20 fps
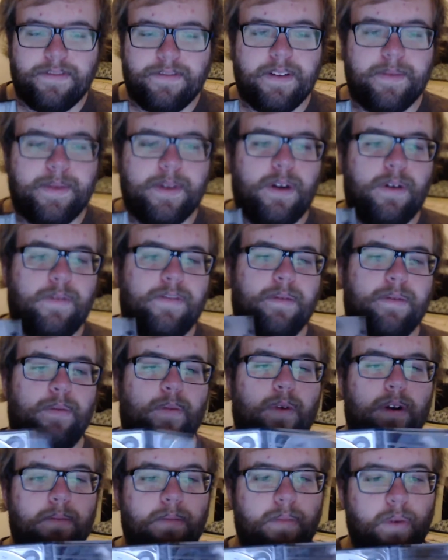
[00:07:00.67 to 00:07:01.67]
And you flip it over
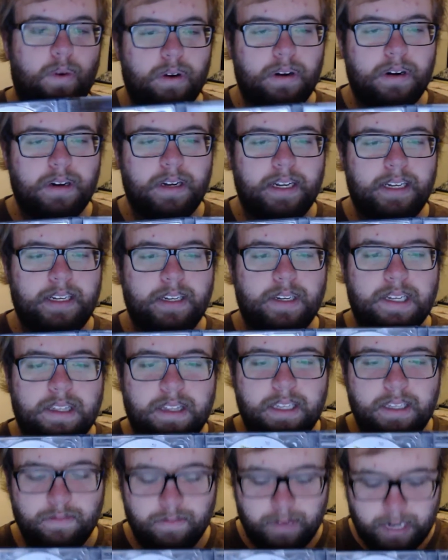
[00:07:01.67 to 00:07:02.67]
one more, and you
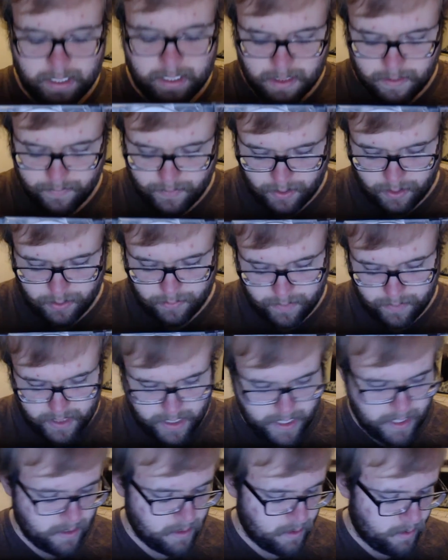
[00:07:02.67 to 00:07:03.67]
get the rest of the
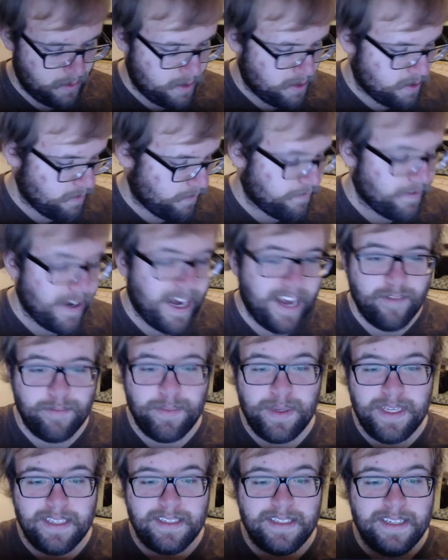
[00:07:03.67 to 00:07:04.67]
3 discs. So this is a
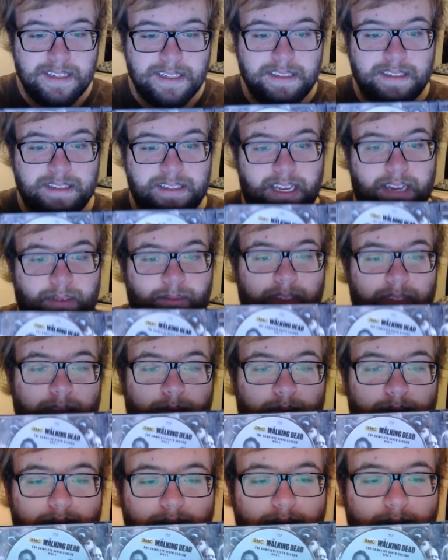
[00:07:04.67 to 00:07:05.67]
5-piece disc set,
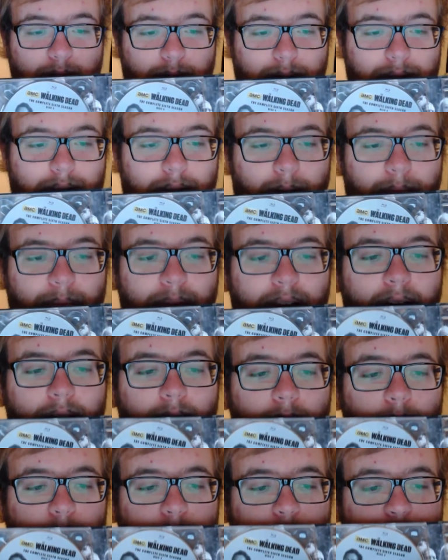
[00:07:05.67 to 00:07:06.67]
which is pretty cool. So
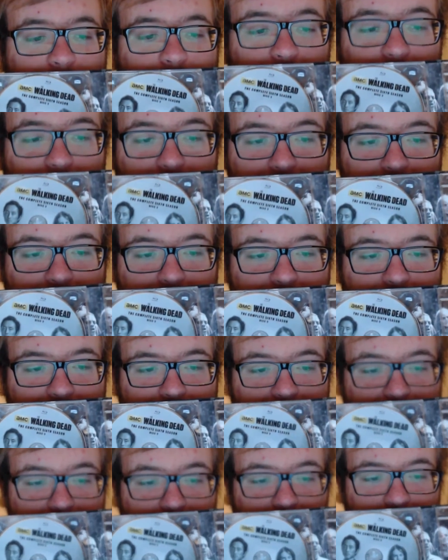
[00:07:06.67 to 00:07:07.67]
we have Carl
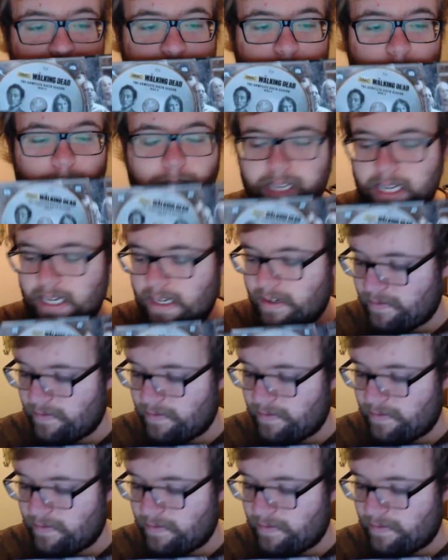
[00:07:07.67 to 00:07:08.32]
and Rick. We